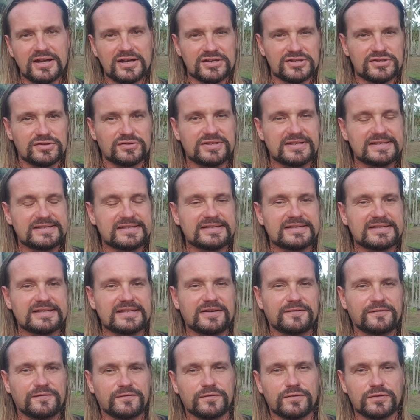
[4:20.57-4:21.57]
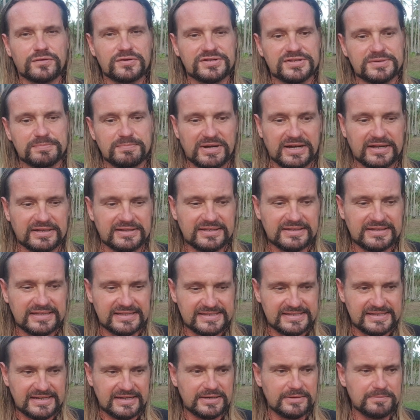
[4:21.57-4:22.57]
So this is the first part. The
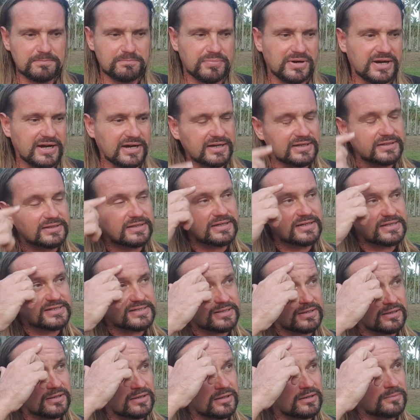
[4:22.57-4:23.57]
second part is